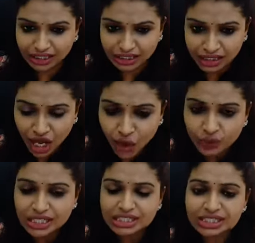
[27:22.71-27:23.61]
Now
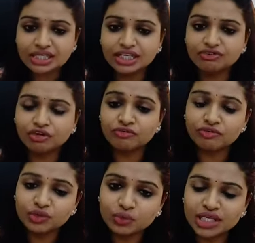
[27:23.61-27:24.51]
recently from
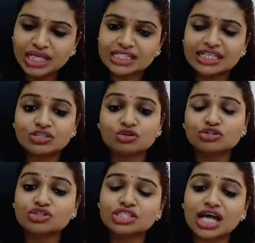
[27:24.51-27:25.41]
few days, he has
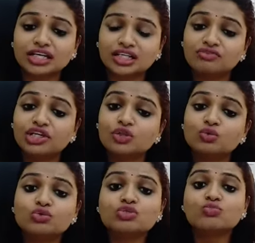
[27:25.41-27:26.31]
also started with
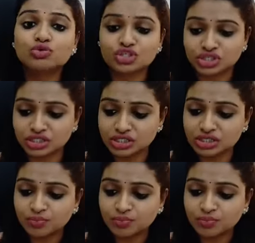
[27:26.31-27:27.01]
loose motions.